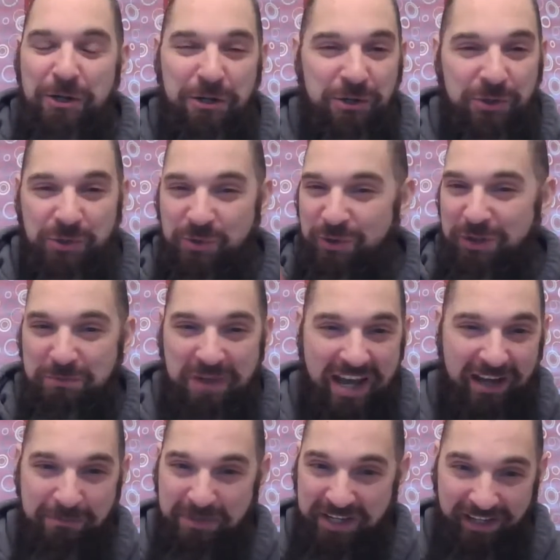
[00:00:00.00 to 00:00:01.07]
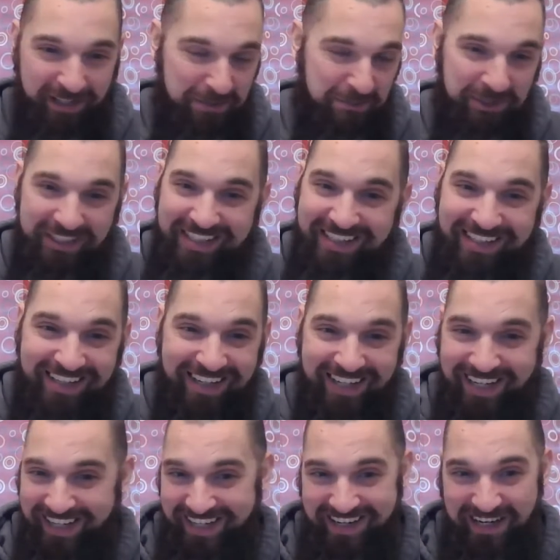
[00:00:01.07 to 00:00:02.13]
You can be a complete
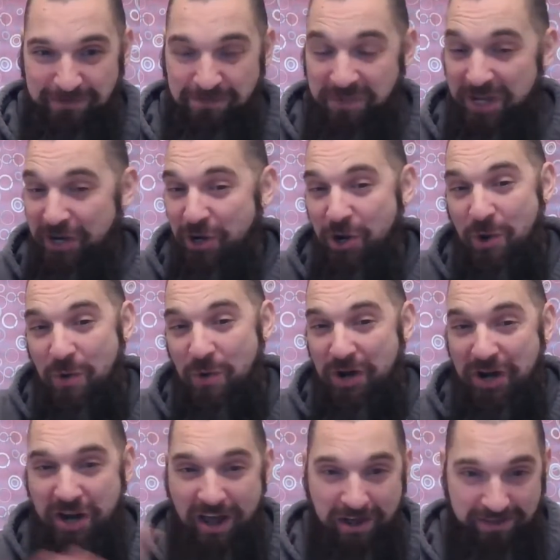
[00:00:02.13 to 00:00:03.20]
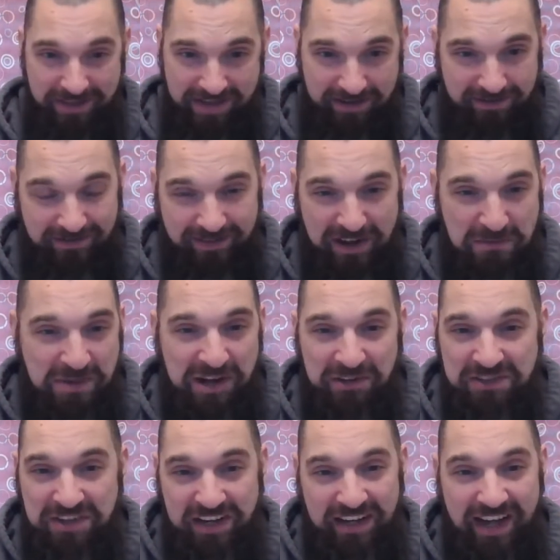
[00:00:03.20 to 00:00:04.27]
idiot and know nothing about
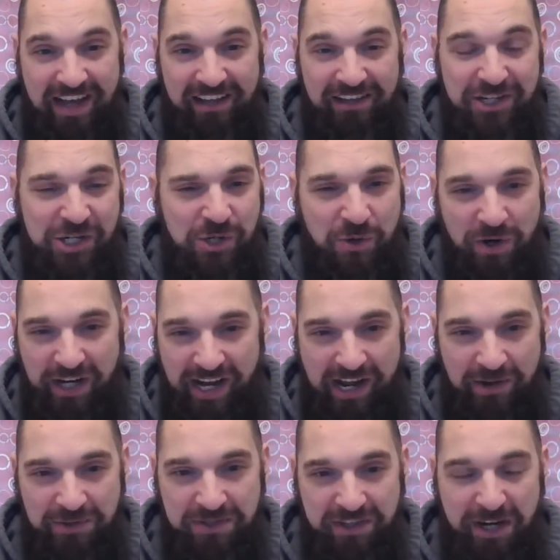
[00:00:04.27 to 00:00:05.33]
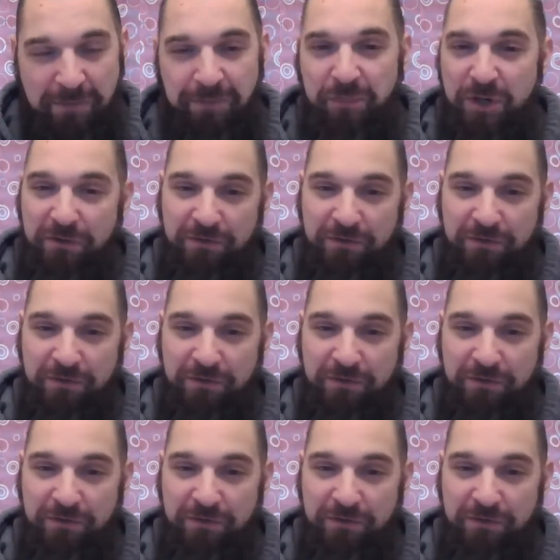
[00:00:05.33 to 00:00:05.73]
psychology or counseling. But if